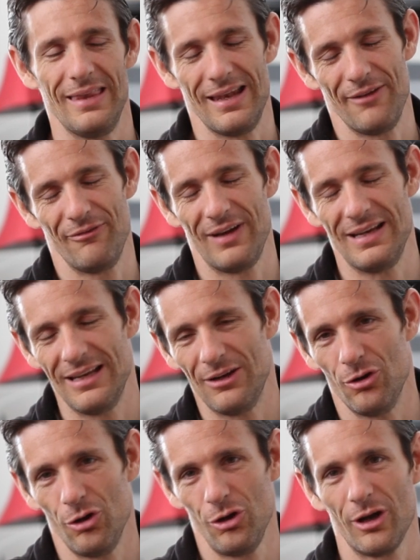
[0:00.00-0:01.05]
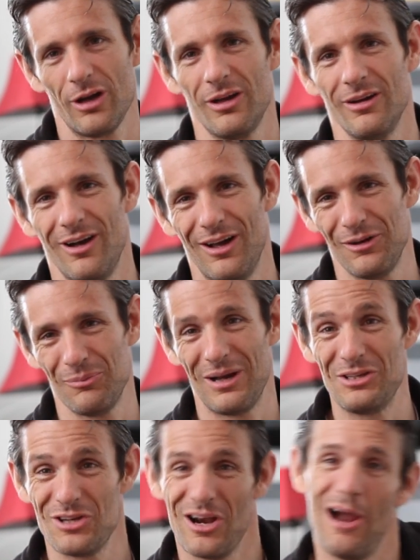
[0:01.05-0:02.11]
then if I didn't hook onto my
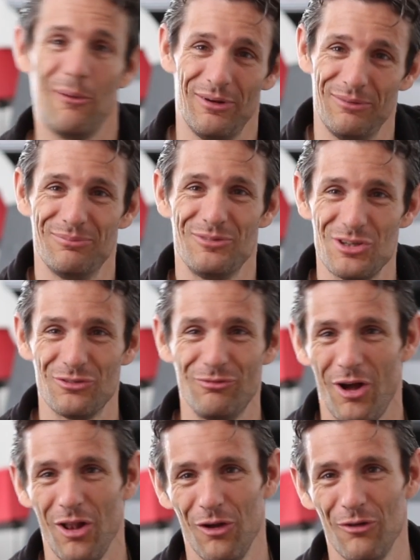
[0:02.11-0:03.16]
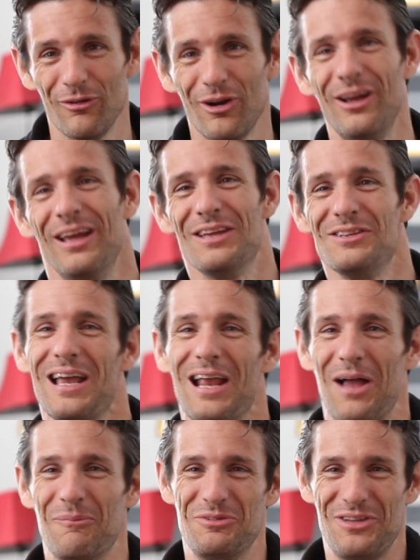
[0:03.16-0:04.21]
chair, I would just fall over. It's like
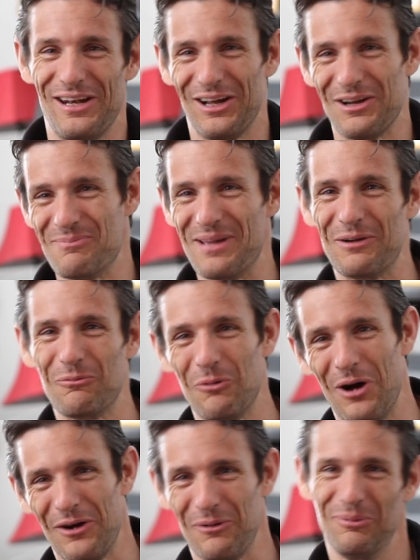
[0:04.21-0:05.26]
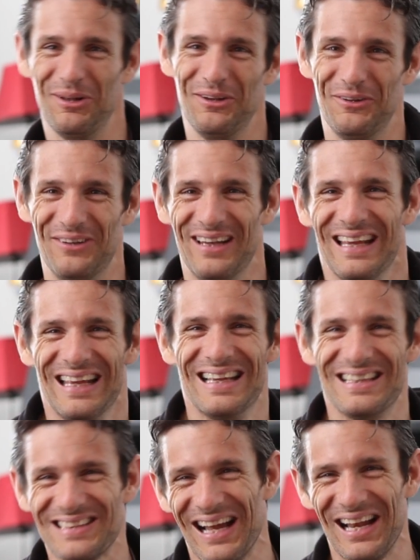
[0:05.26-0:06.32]
I'm sitting on a big water balloon
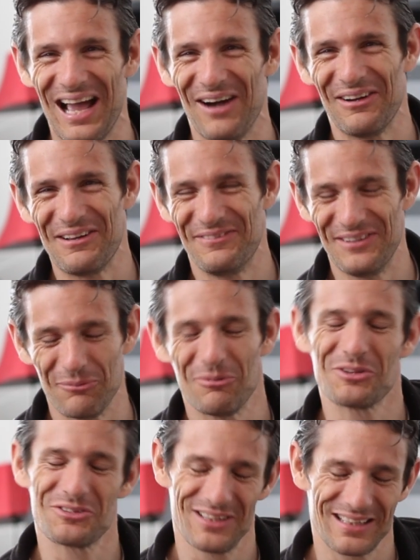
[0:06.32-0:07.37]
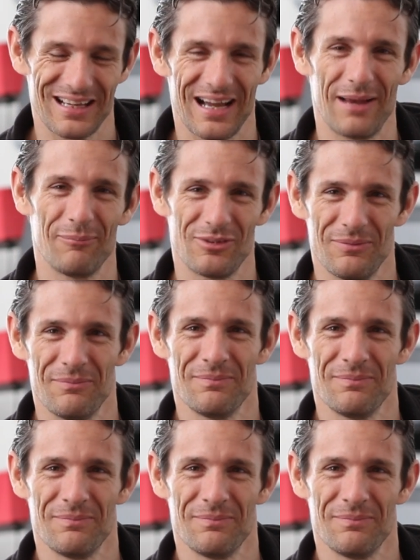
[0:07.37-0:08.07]
is kind of how I feel most of the times.